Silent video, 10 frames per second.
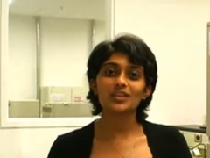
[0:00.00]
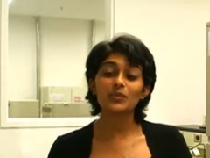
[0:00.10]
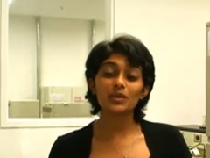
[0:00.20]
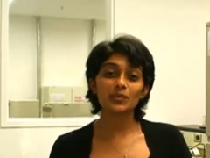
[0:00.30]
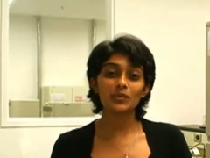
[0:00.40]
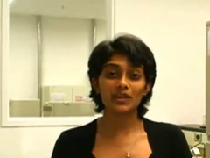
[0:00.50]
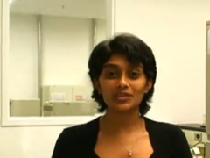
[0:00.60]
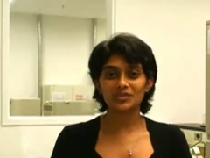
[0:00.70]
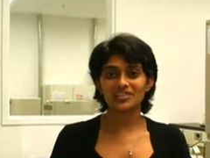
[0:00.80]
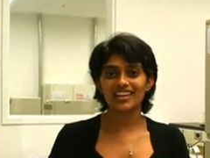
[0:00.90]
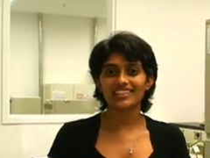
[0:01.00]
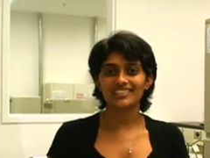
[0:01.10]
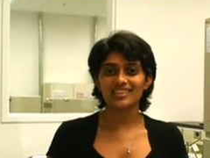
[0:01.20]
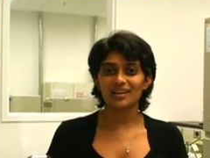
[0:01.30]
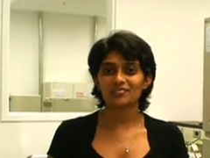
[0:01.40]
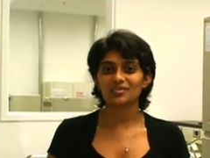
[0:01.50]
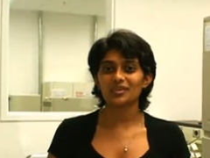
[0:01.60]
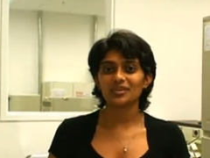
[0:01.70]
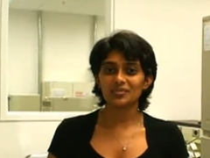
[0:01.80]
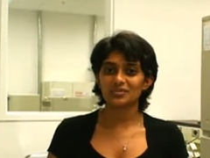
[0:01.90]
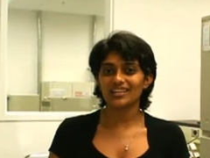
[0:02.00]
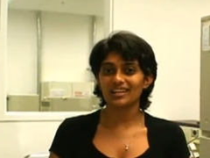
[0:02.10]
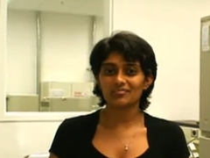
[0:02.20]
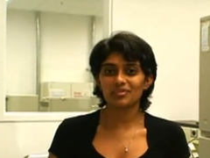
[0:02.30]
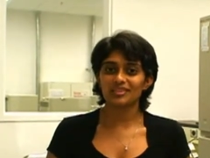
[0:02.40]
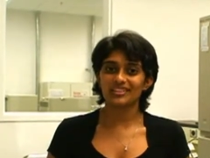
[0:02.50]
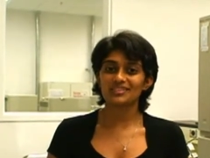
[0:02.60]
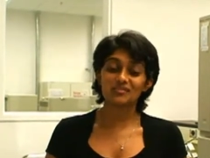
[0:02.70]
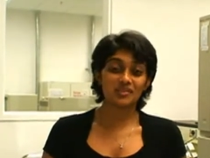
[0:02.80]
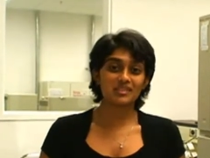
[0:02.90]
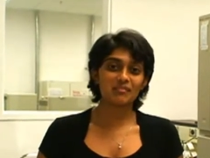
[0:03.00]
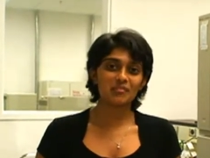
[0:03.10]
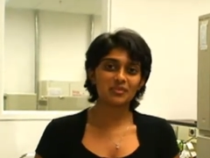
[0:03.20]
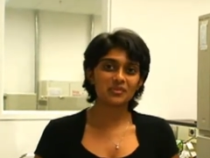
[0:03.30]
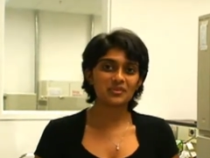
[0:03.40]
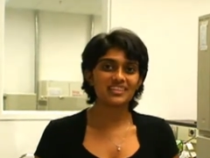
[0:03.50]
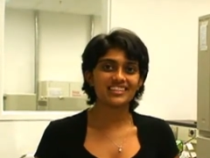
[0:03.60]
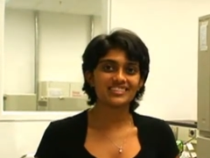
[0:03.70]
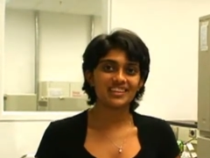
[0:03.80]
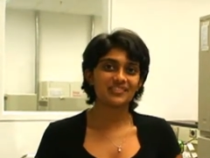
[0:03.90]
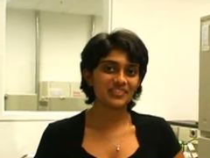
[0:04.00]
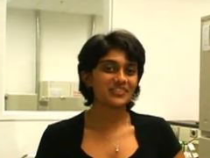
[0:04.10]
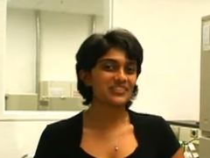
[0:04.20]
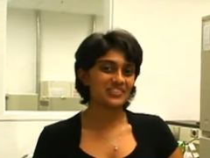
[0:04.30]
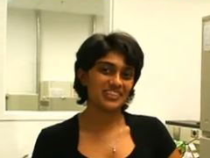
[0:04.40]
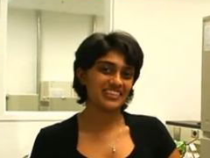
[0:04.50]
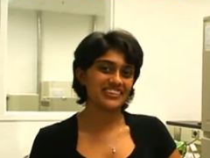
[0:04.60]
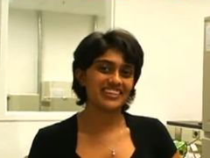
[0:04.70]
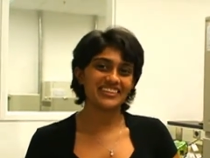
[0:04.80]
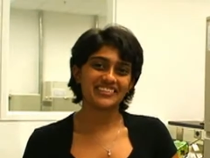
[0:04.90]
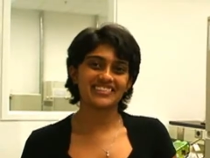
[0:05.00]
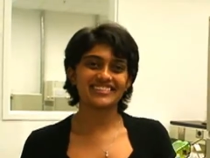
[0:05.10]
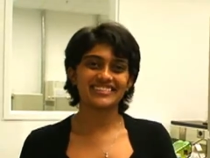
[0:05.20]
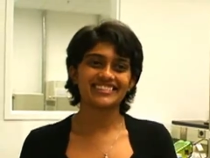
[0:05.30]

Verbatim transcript: and we even went to a Giants game. So it was like brilliant. This first time I'm going to a Giants game, so it was really really good.